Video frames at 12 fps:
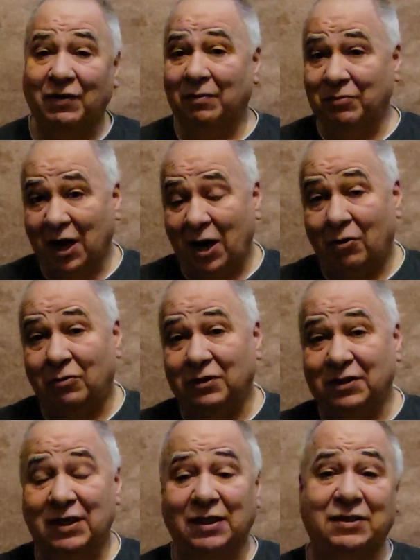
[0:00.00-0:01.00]
I'm now
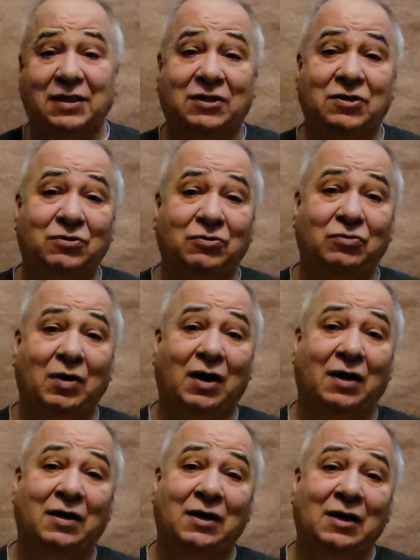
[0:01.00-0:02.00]
62,